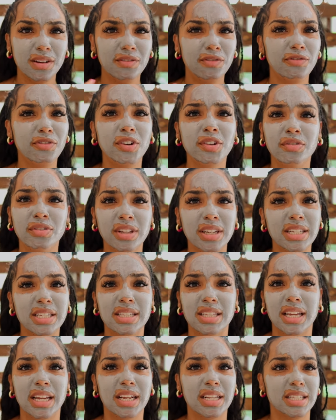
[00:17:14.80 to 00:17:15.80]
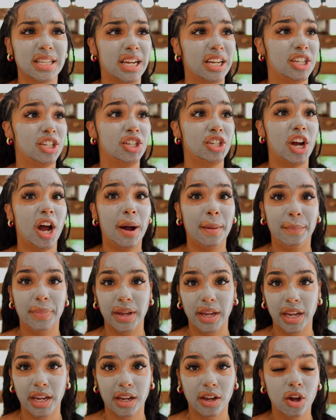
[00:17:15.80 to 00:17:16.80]
frivolous things like
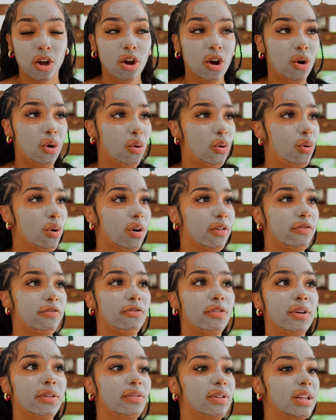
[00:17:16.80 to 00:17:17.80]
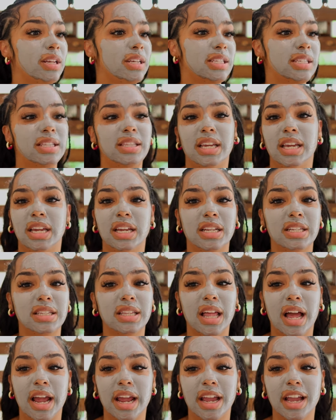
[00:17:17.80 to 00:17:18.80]
shopping or frivolous things
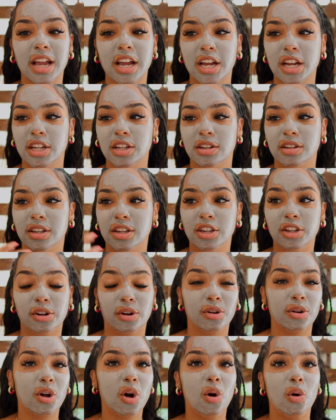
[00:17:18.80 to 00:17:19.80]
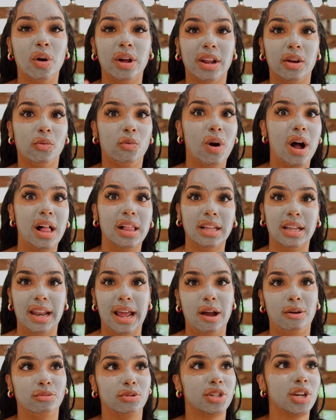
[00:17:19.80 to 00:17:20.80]
like, you know, going and wilding
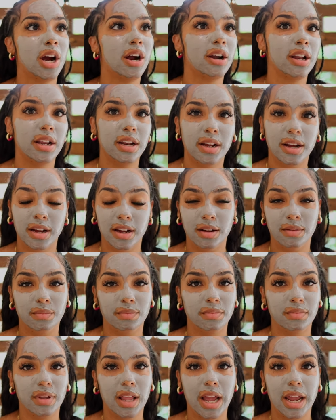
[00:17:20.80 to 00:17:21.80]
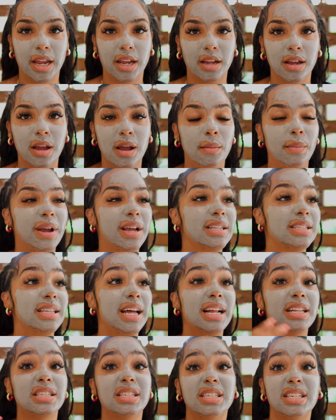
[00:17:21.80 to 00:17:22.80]
out and turning up. Like, because
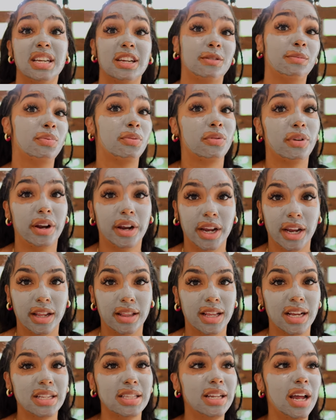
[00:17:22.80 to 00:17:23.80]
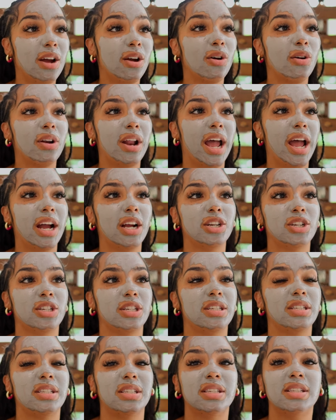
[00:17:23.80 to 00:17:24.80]
that's temporary. That's not going to
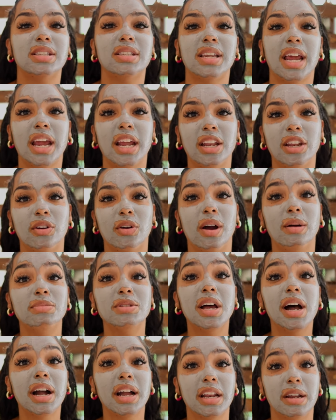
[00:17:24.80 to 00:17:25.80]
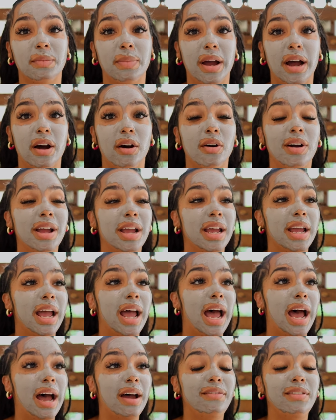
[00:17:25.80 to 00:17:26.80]
actually sustain you. I'm talking about
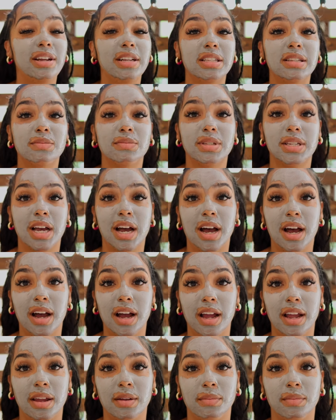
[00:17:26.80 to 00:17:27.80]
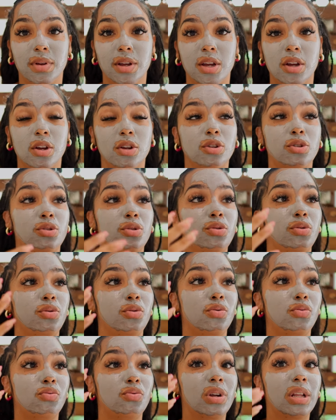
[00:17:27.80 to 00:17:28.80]
having some time
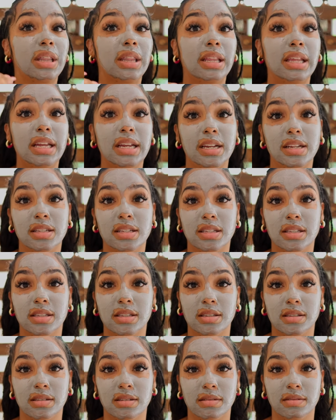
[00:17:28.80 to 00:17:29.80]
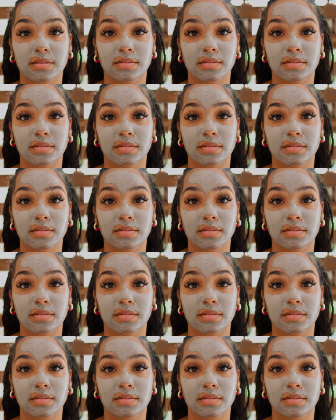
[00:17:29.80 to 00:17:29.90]
to release,